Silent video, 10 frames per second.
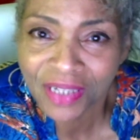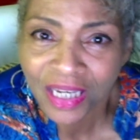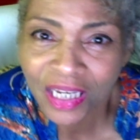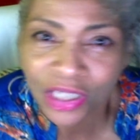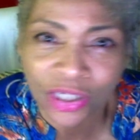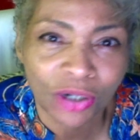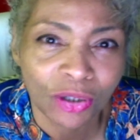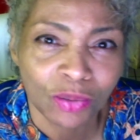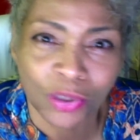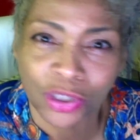He
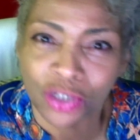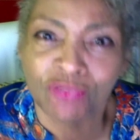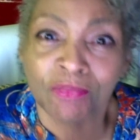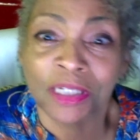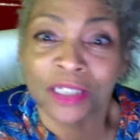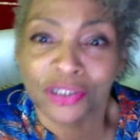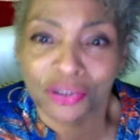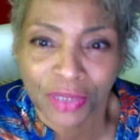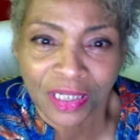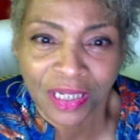knows what you've been
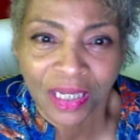doing.